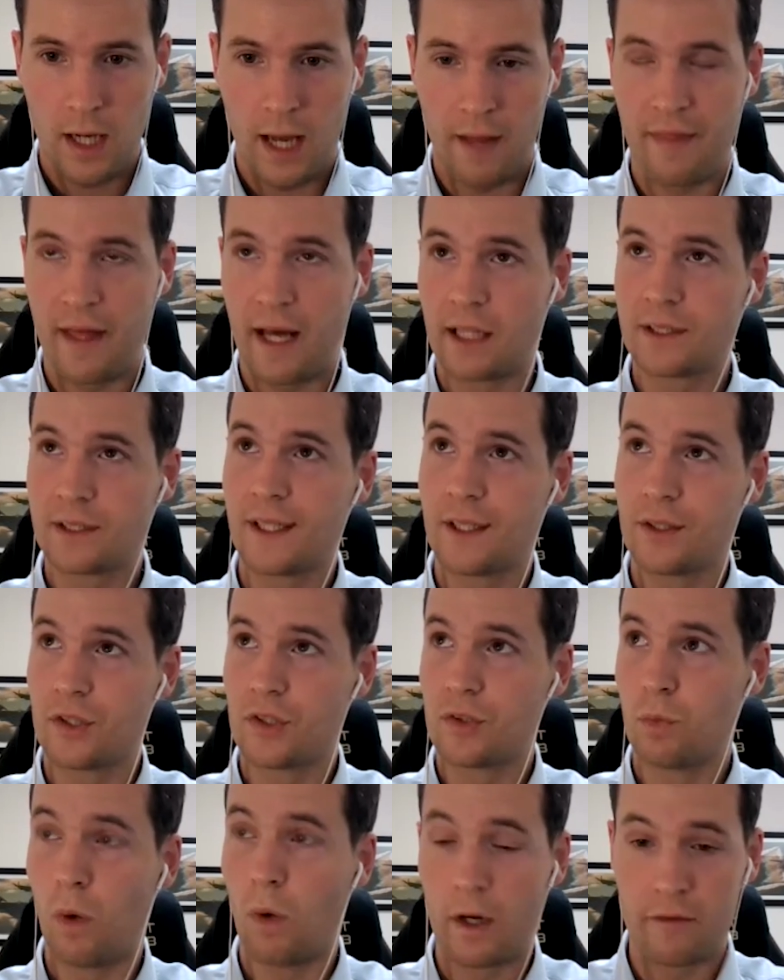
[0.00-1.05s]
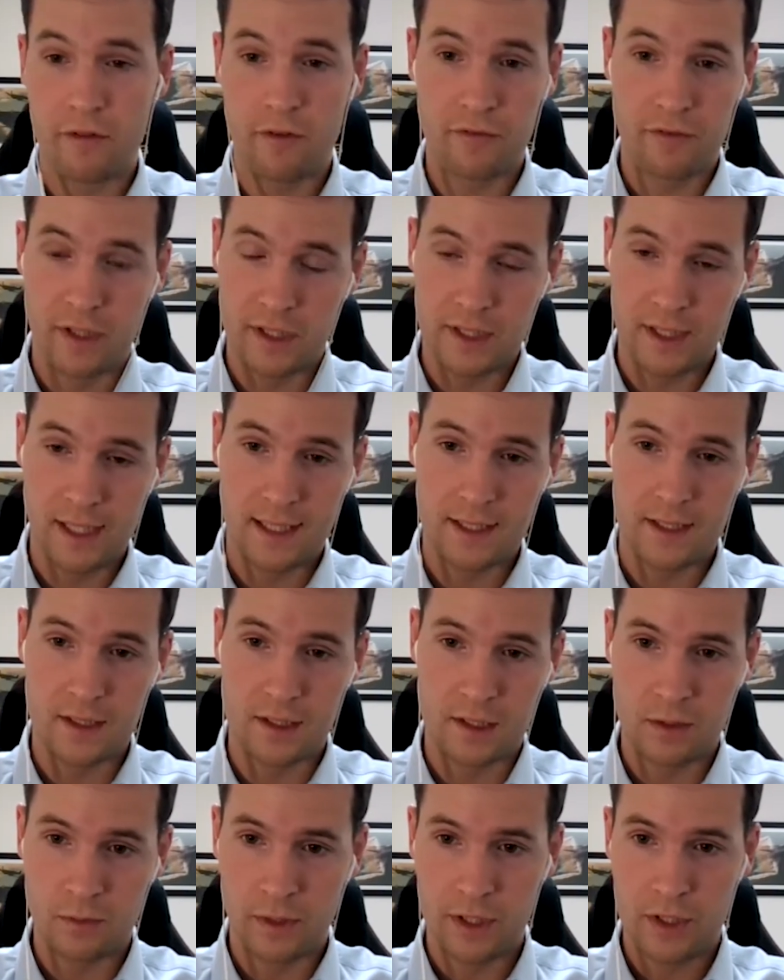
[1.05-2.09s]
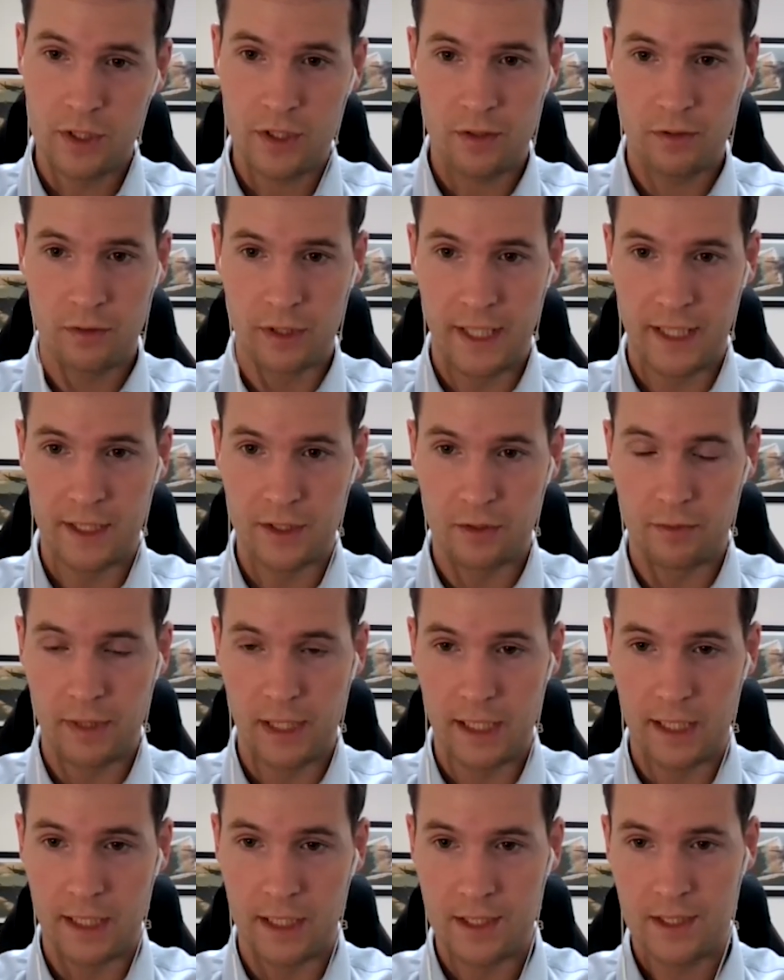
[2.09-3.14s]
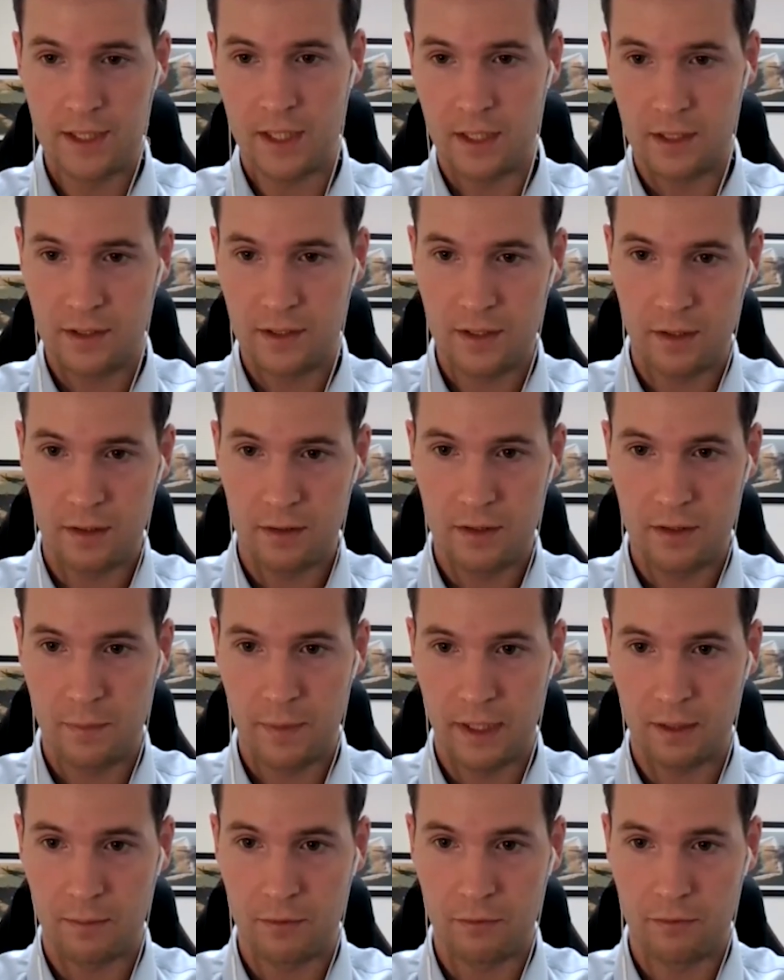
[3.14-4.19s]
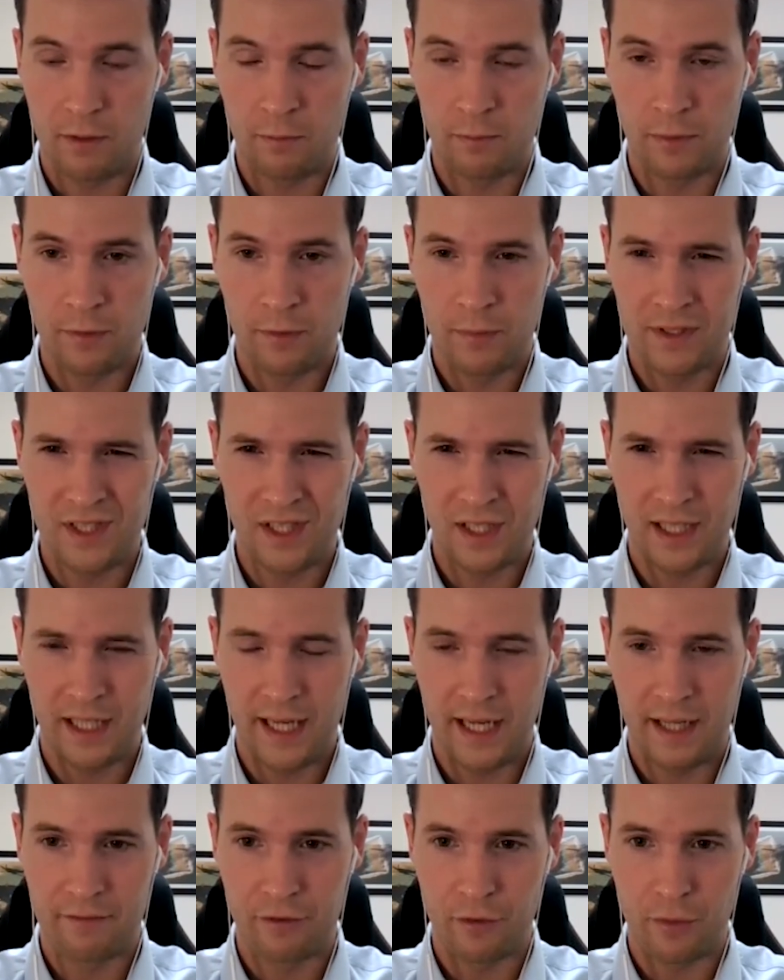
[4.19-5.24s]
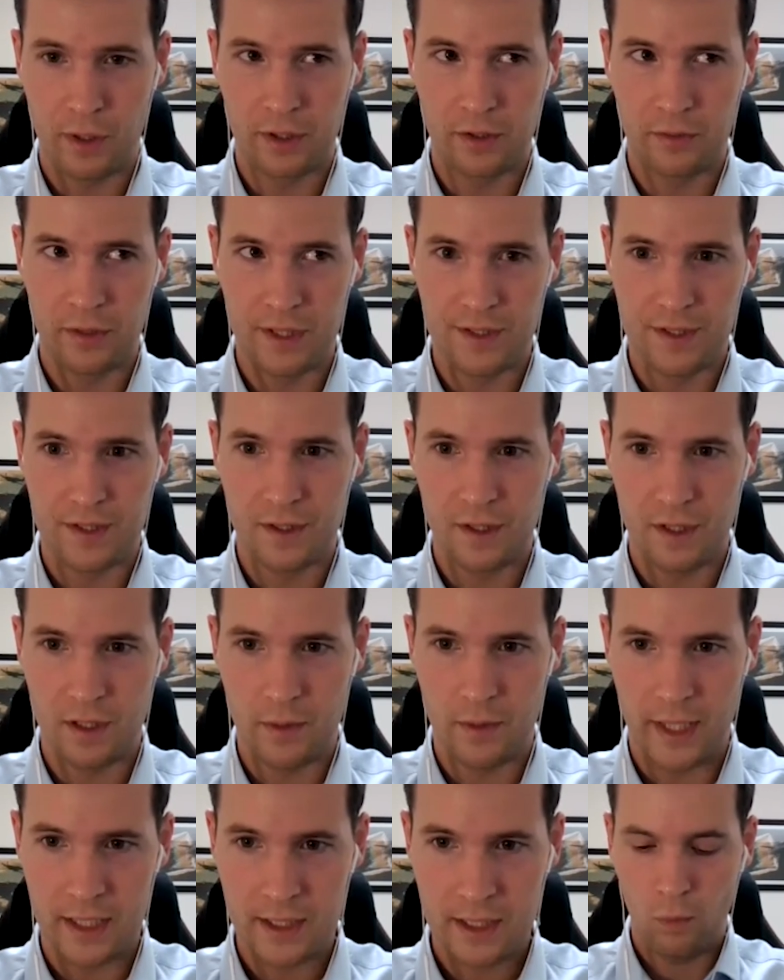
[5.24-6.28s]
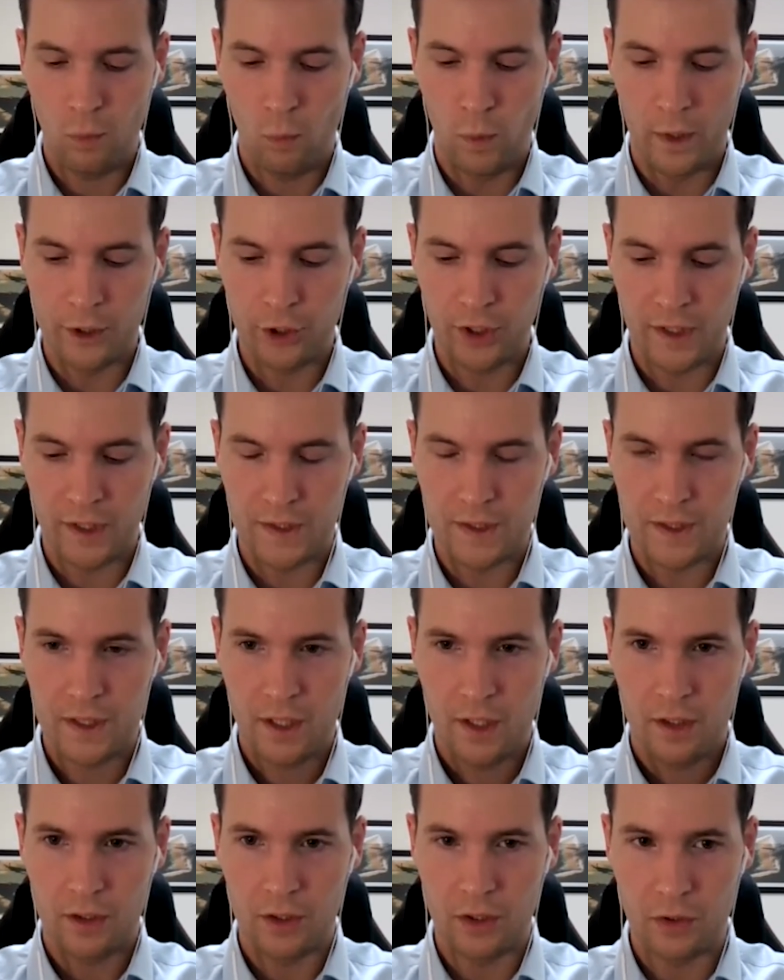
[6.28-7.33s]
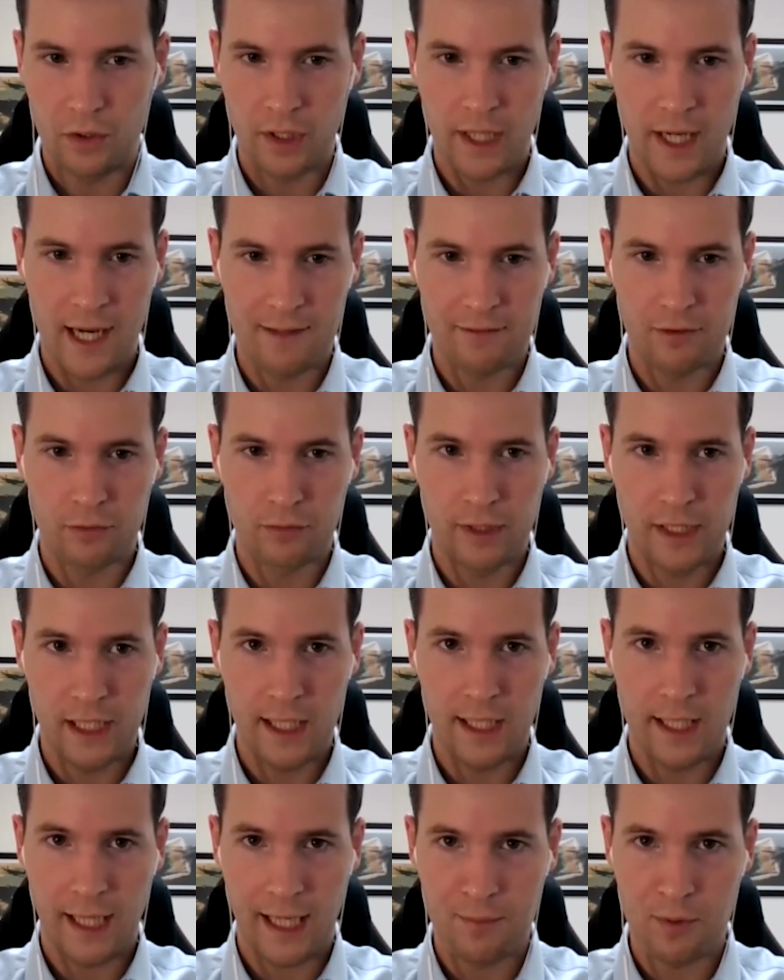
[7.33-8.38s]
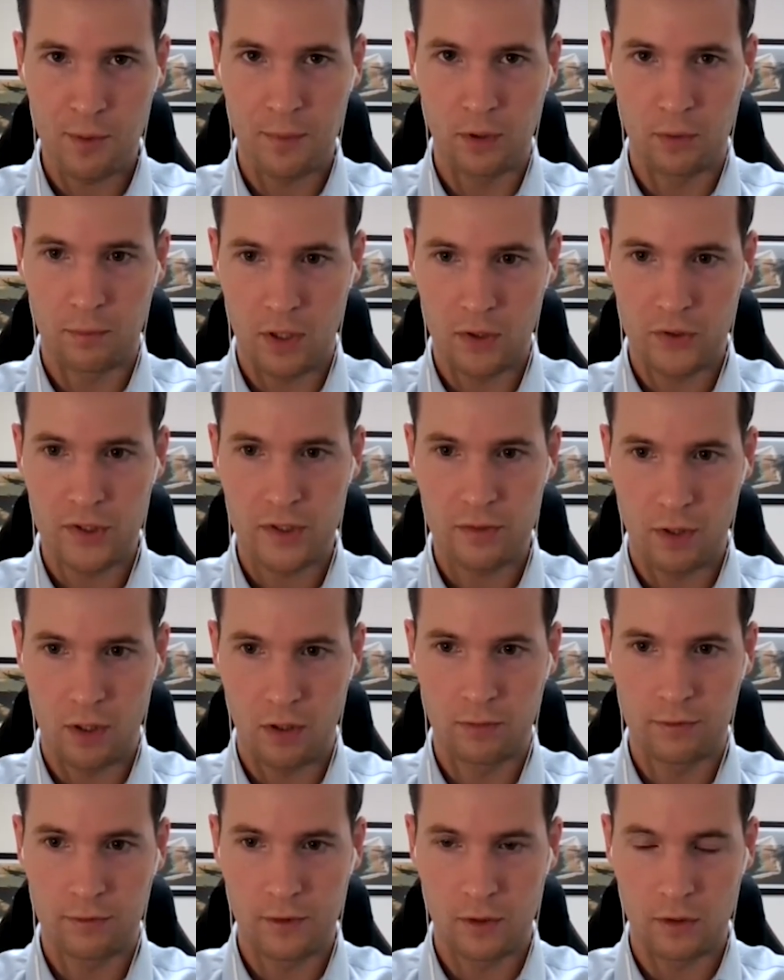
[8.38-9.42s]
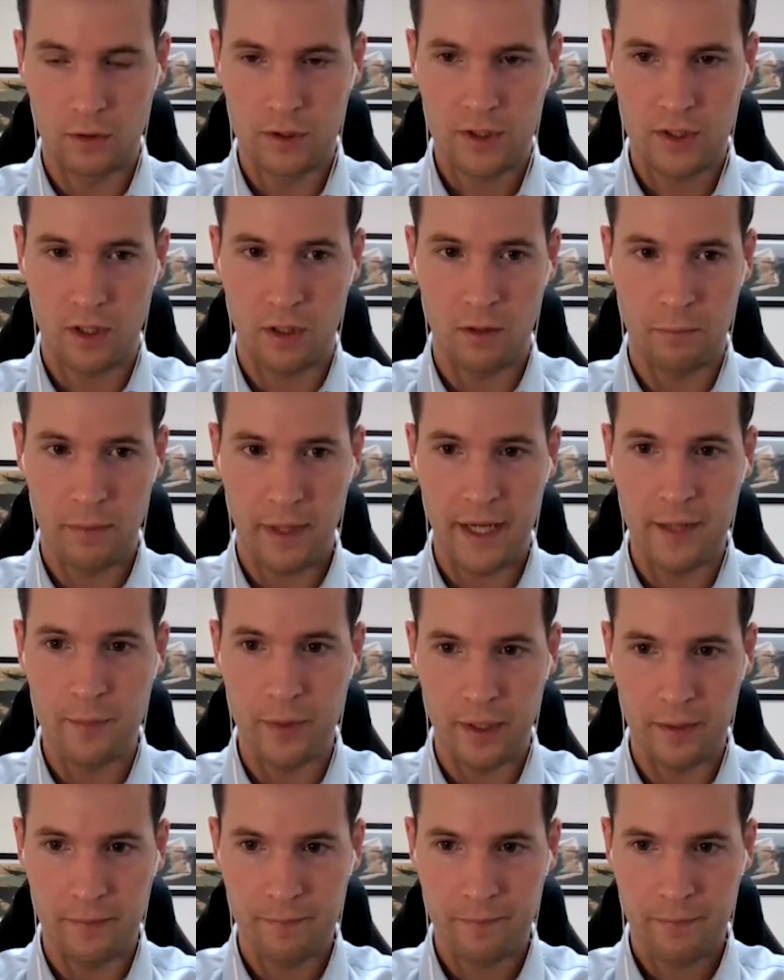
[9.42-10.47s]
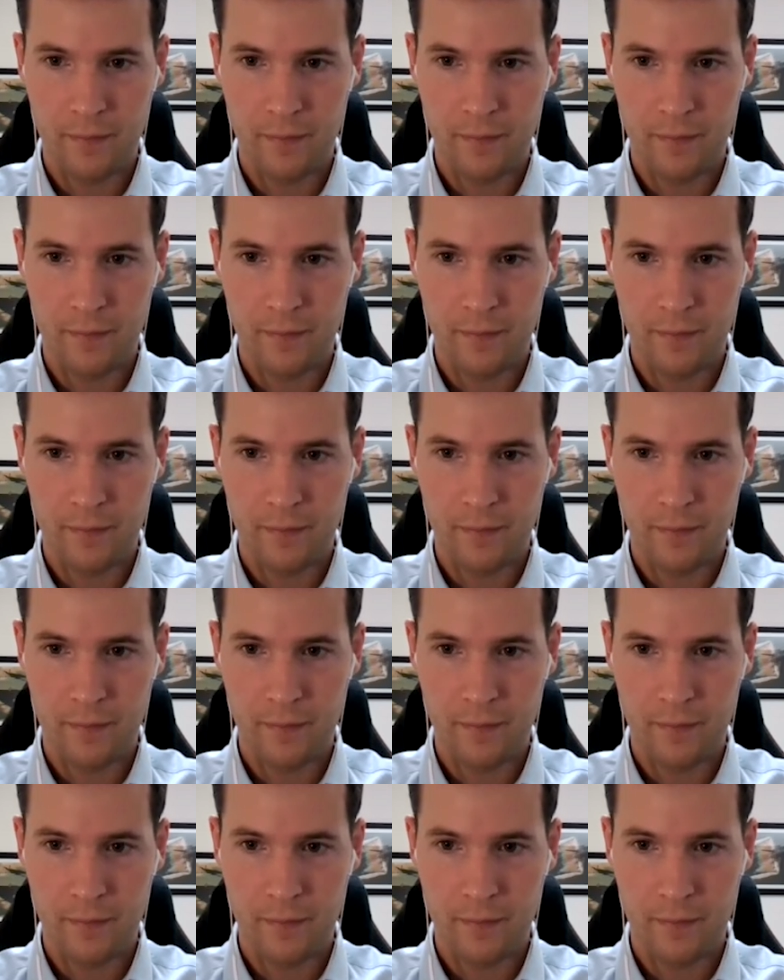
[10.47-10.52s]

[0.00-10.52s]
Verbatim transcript: And that tells us one of the first lessons which NATO really needs to pick up and run with, particularly everyone who isn't the US, which is you can have a really capable multi-role force on paper.